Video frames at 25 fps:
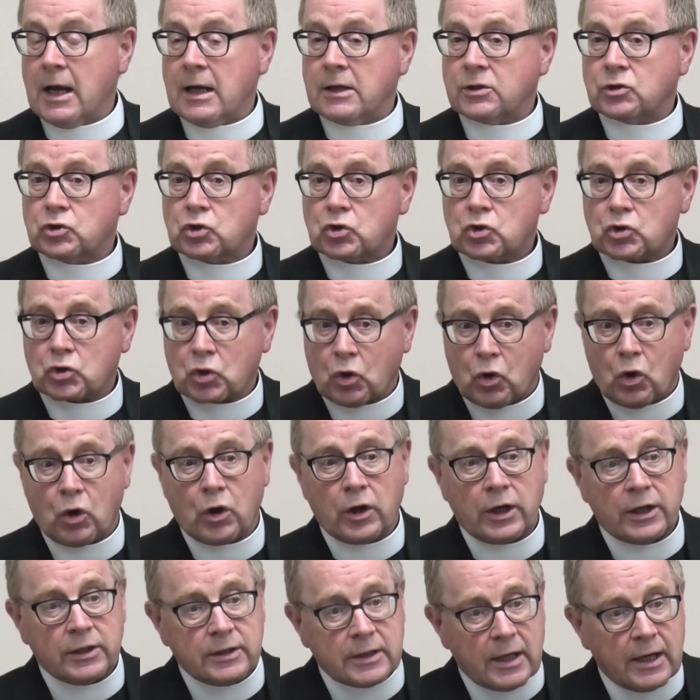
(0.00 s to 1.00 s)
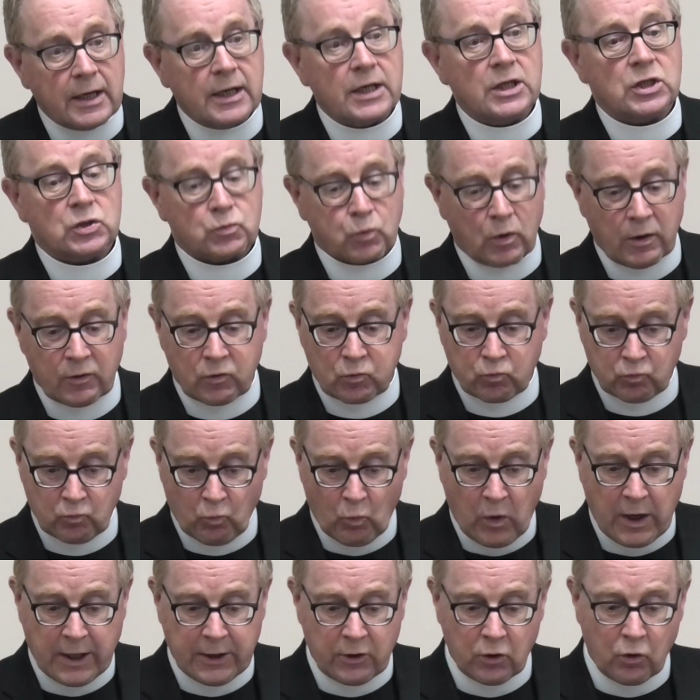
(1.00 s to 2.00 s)
So it is with
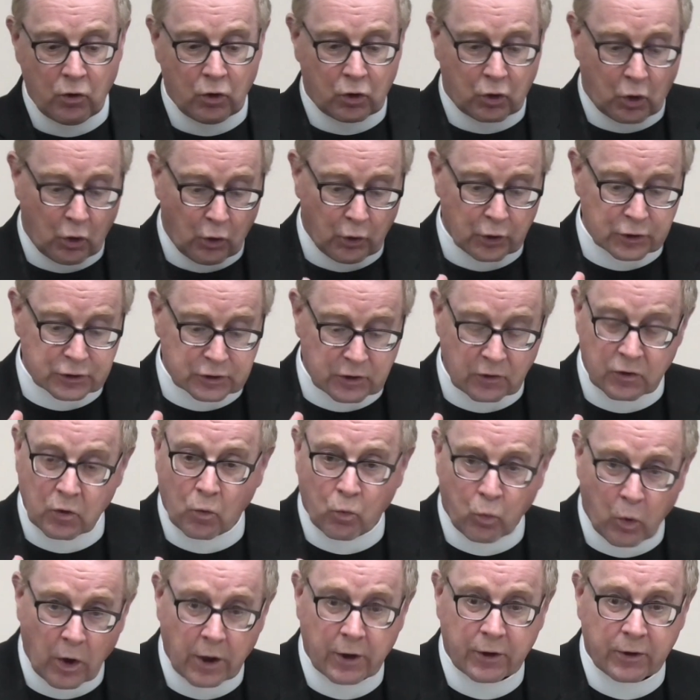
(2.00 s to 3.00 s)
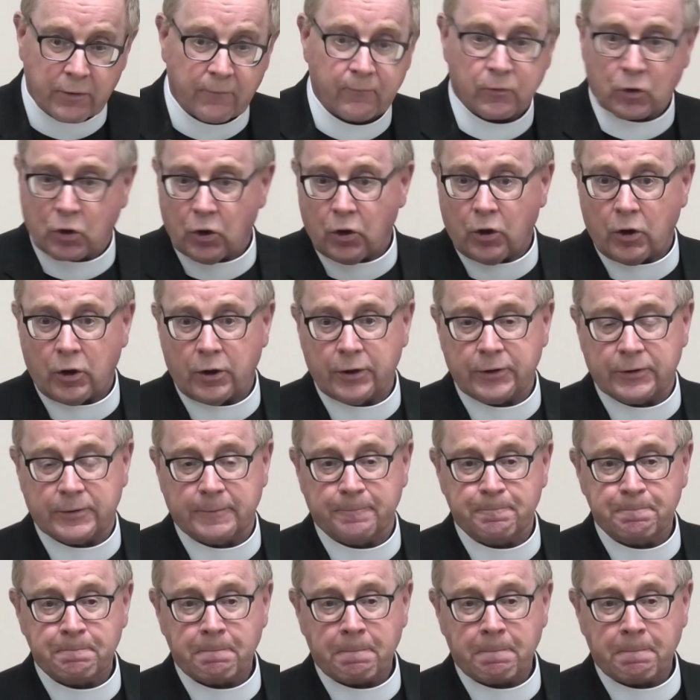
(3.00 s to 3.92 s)
one who goes to the Word of God.